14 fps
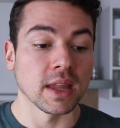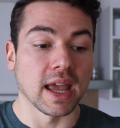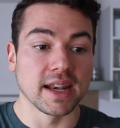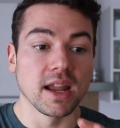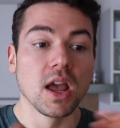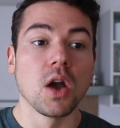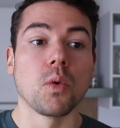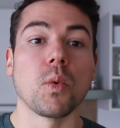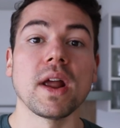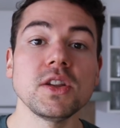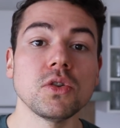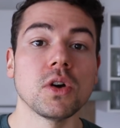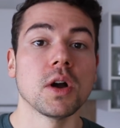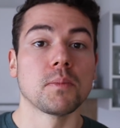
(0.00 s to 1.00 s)
And
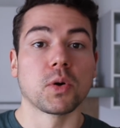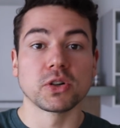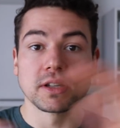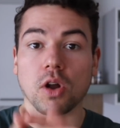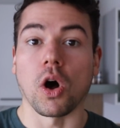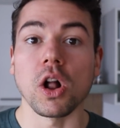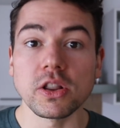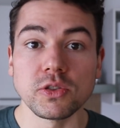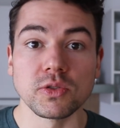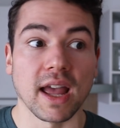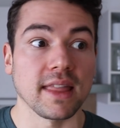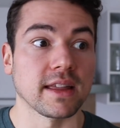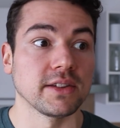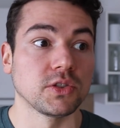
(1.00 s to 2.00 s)
when you put it all
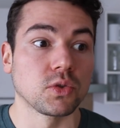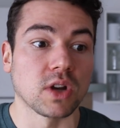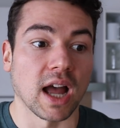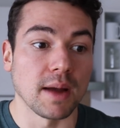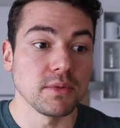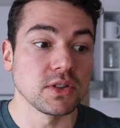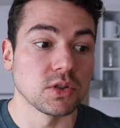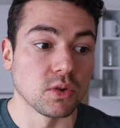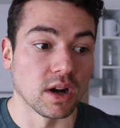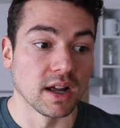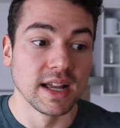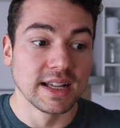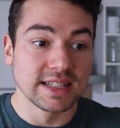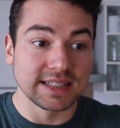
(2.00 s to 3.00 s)
together, you come to
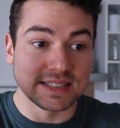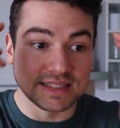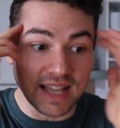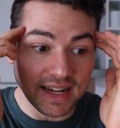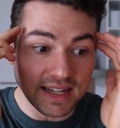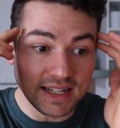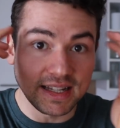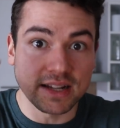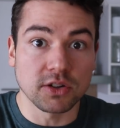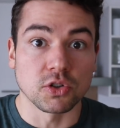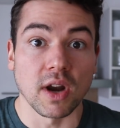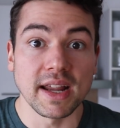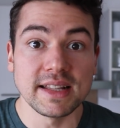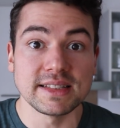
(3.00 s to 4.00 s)
a stunningly
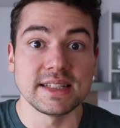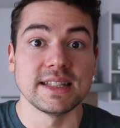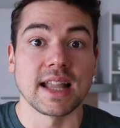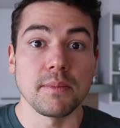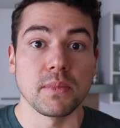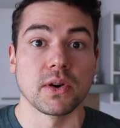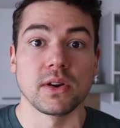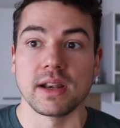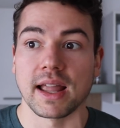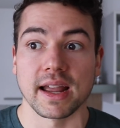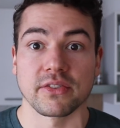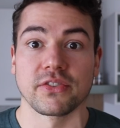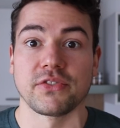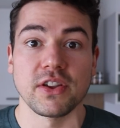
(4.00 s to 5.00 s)
crazy number,
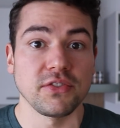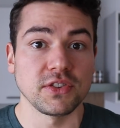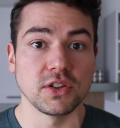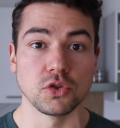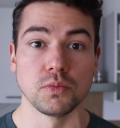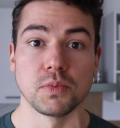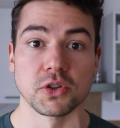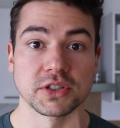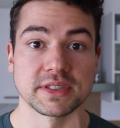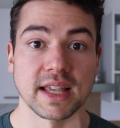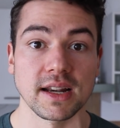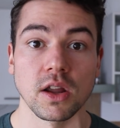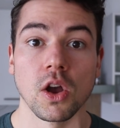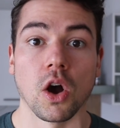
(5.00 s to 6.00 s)
like
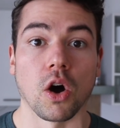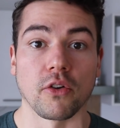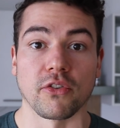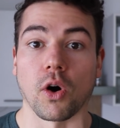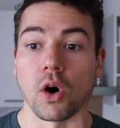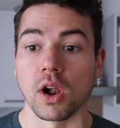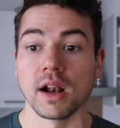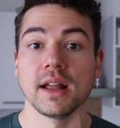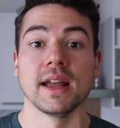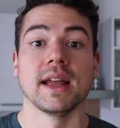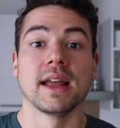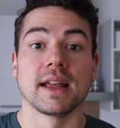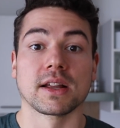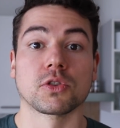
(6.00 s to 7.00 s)
52% of all
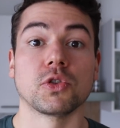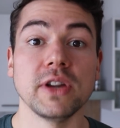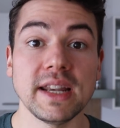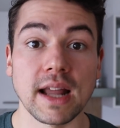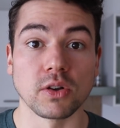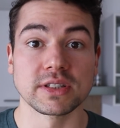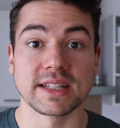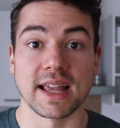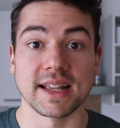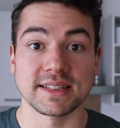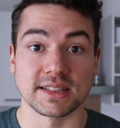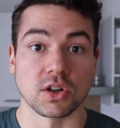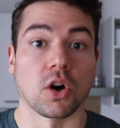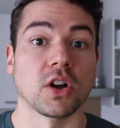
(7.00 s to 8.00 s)
greenhouse
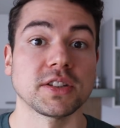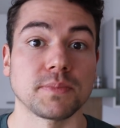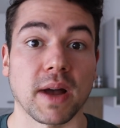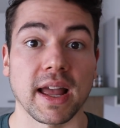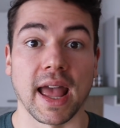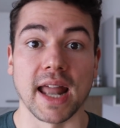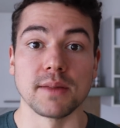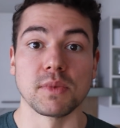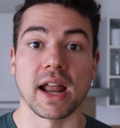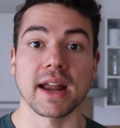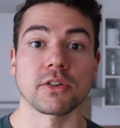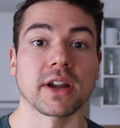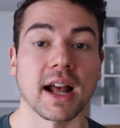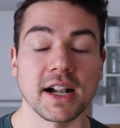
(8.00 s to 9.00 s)
gas is caused by animal
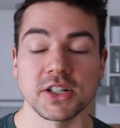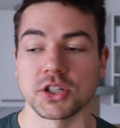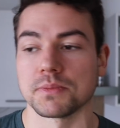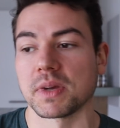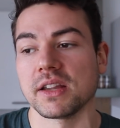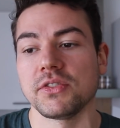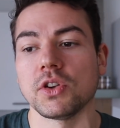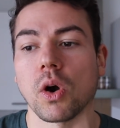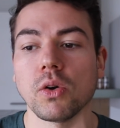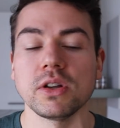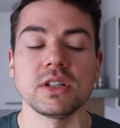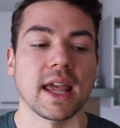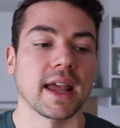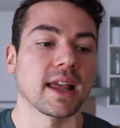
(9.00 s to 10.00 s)
agriculture. But if you
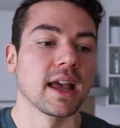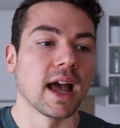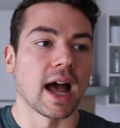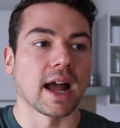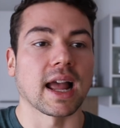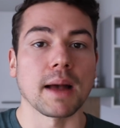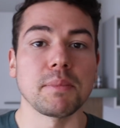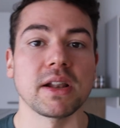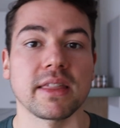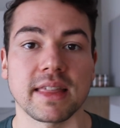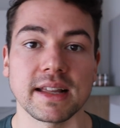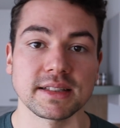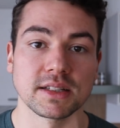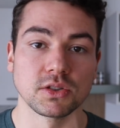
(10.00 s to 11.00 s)
only take a couple
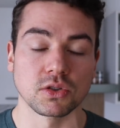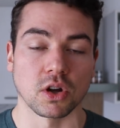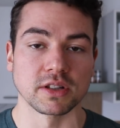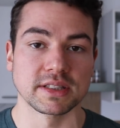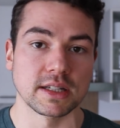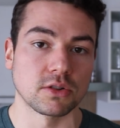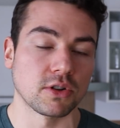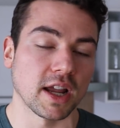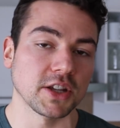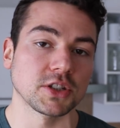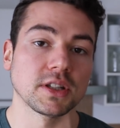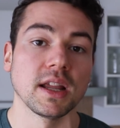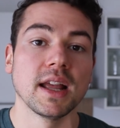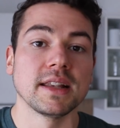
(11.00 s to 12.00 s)
things into
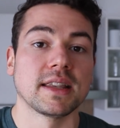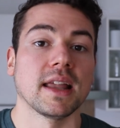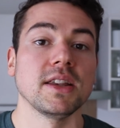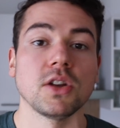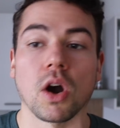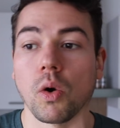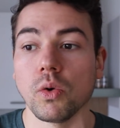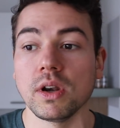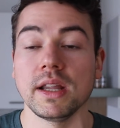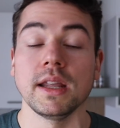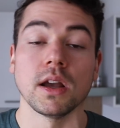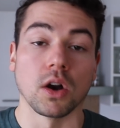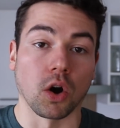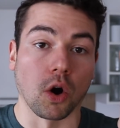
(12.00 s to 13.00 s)
consideration, then you're
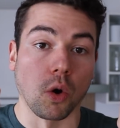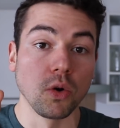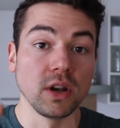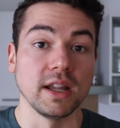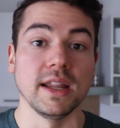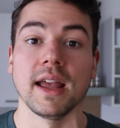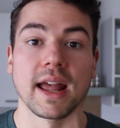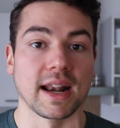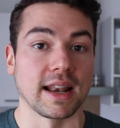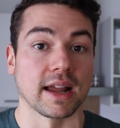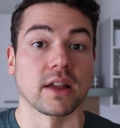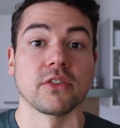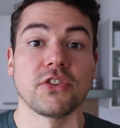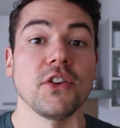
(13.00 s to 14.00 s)
only at
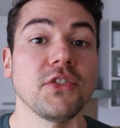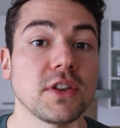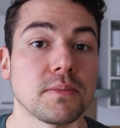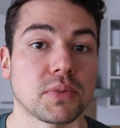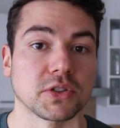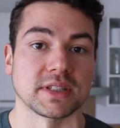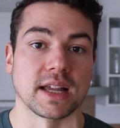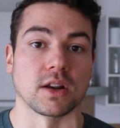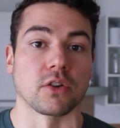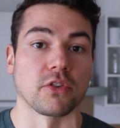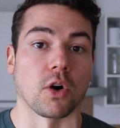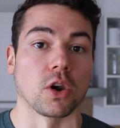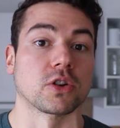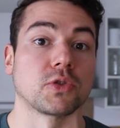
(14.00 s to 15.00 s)
like 15%
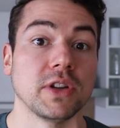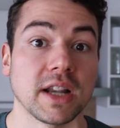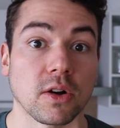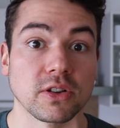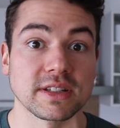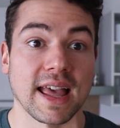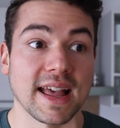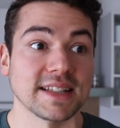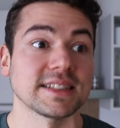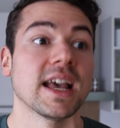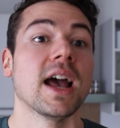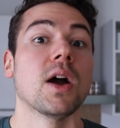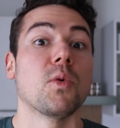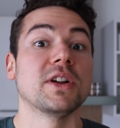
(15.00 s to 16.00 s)
of all greenhouse gas,
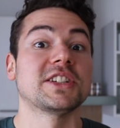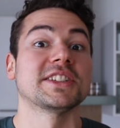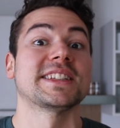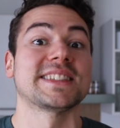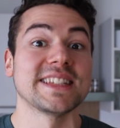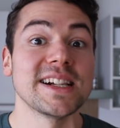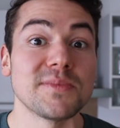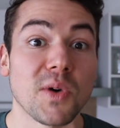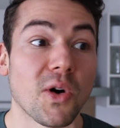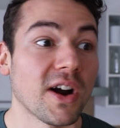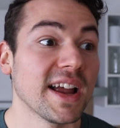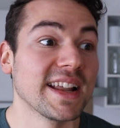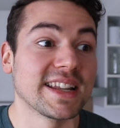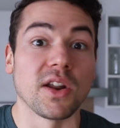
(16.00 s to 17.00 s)
which is still
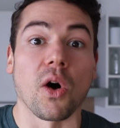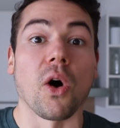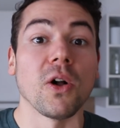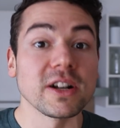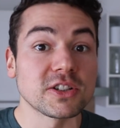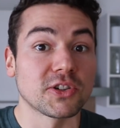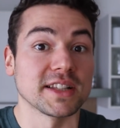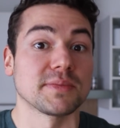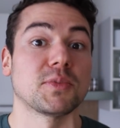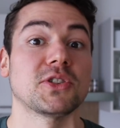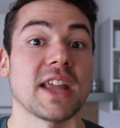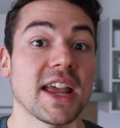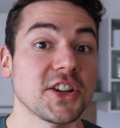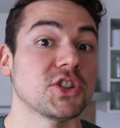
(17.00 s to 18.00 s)
more than all
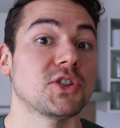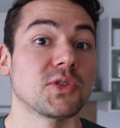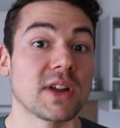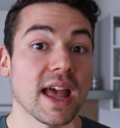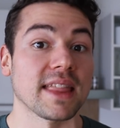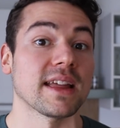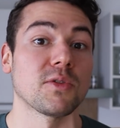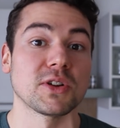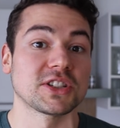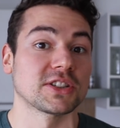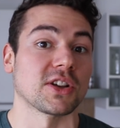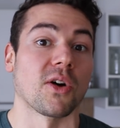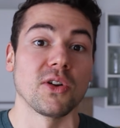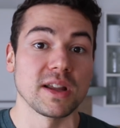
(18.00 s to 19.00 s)
transportation together, which
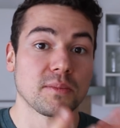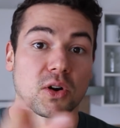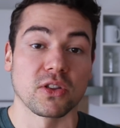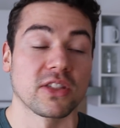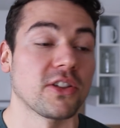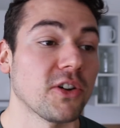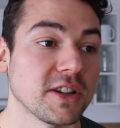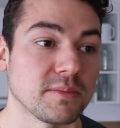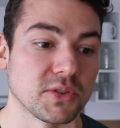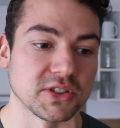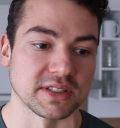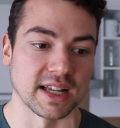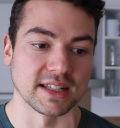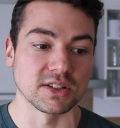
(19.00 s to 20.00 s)
is only about
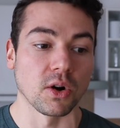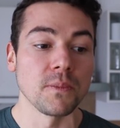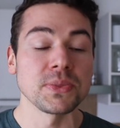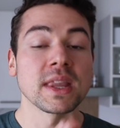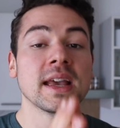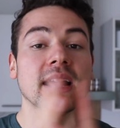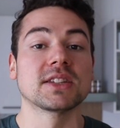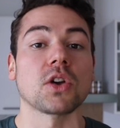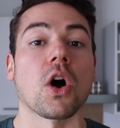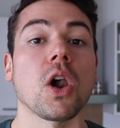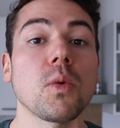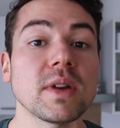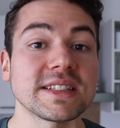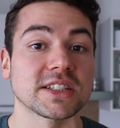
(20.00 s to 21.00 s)
13%. So it's
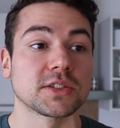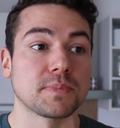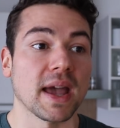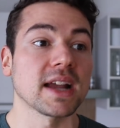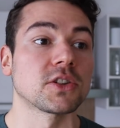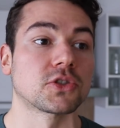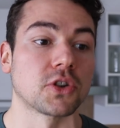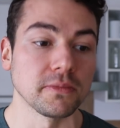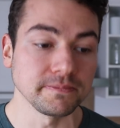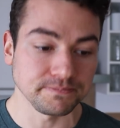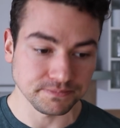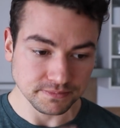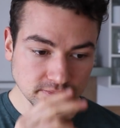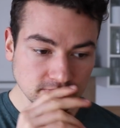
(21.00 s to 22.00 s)
always a spectrum.